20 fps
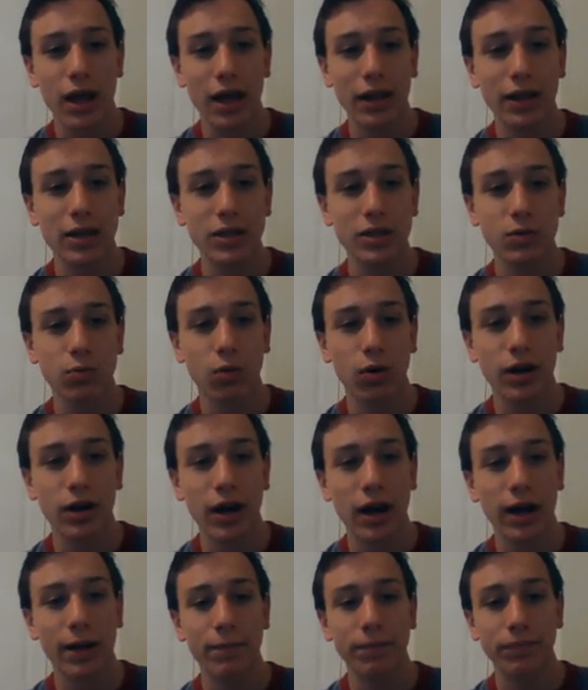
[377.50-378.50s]
at least we're
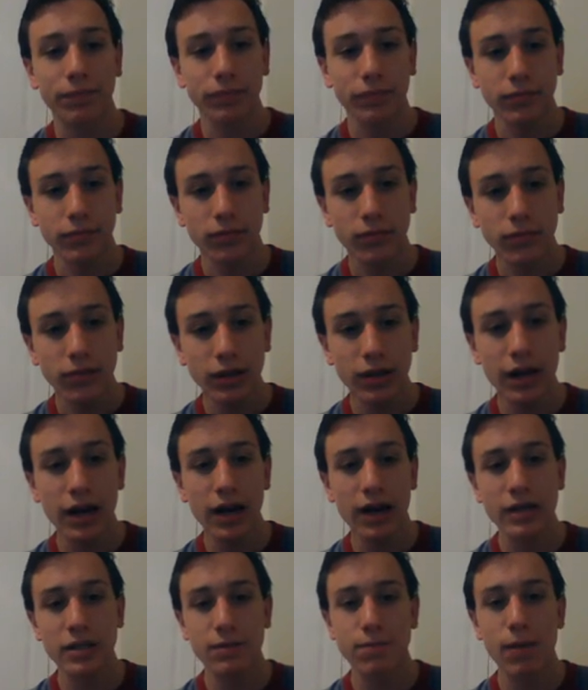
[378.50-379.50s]
not
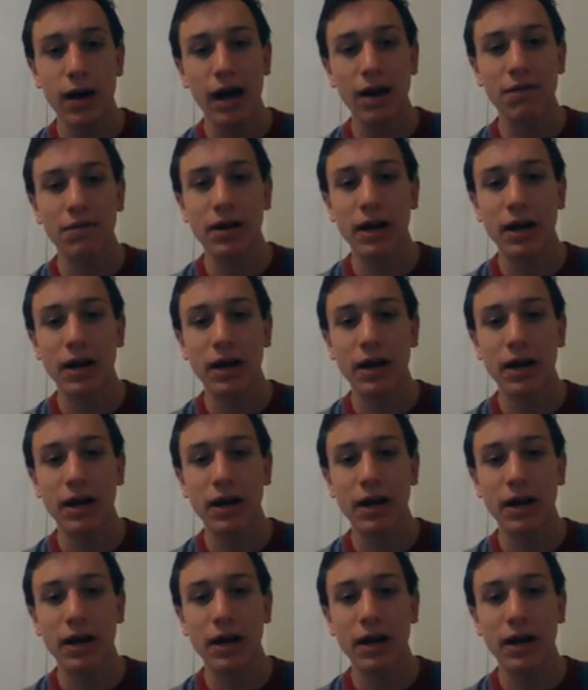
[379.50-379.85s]
in as bad